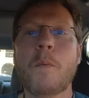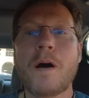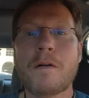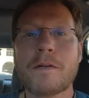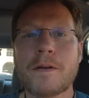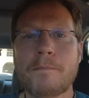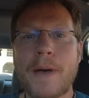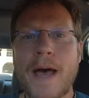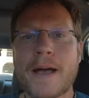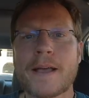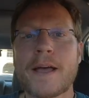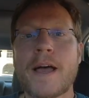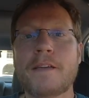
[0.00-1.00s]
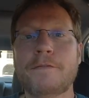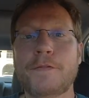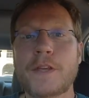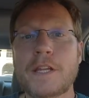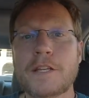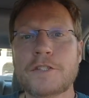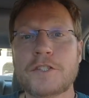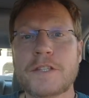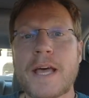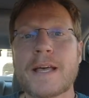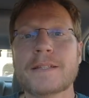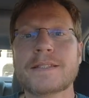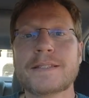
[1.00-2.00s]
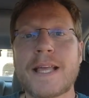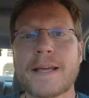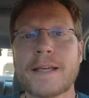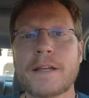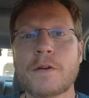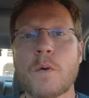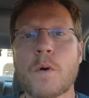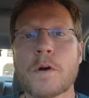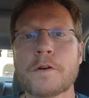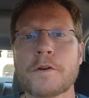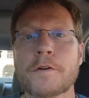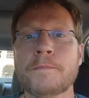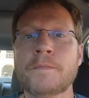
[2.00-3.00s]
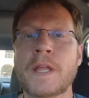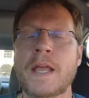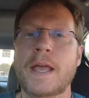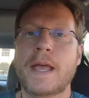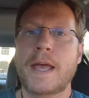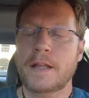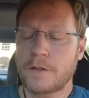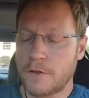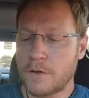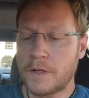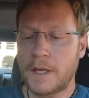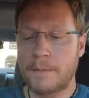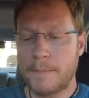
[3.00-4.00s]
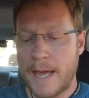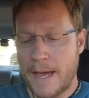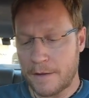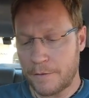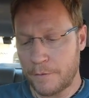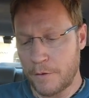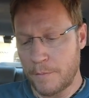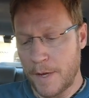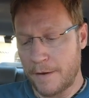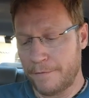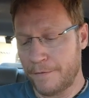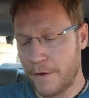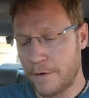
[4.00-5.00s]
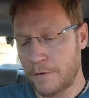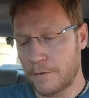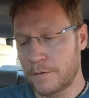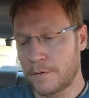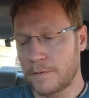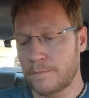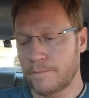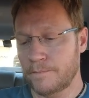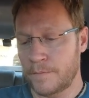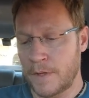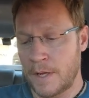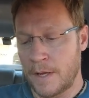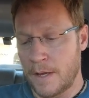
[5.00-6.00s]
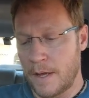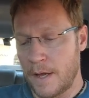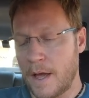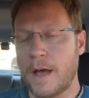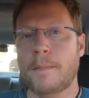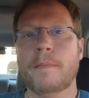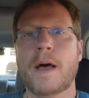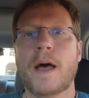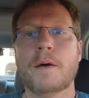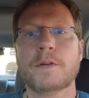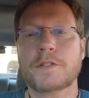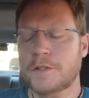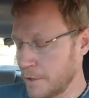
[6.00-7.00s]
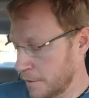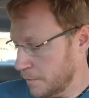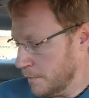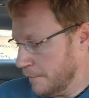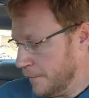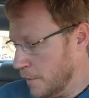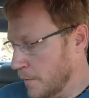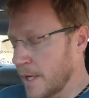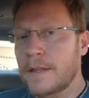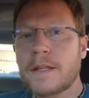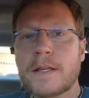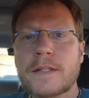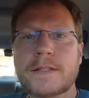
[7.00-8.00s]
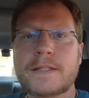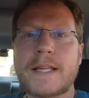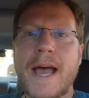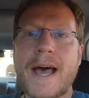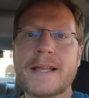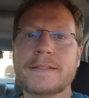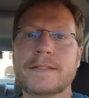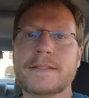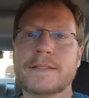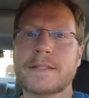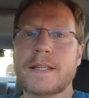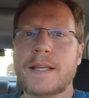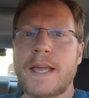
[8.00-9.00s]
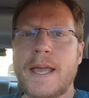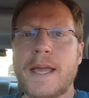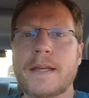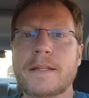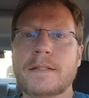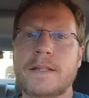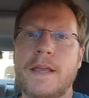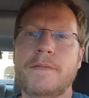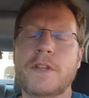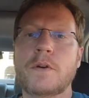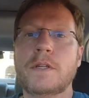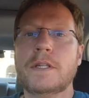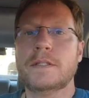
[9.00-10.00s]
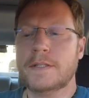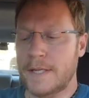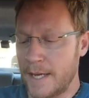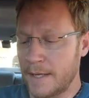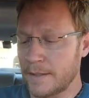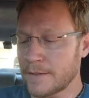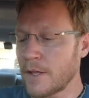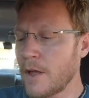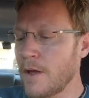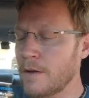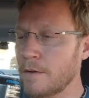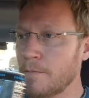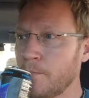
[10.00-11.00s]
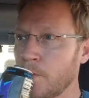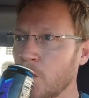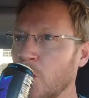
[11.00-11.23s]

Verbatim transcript: Welcome back. I finished that second order and looking back through my phone, um, I was just reviewing the stats, and even though it didn't take as long,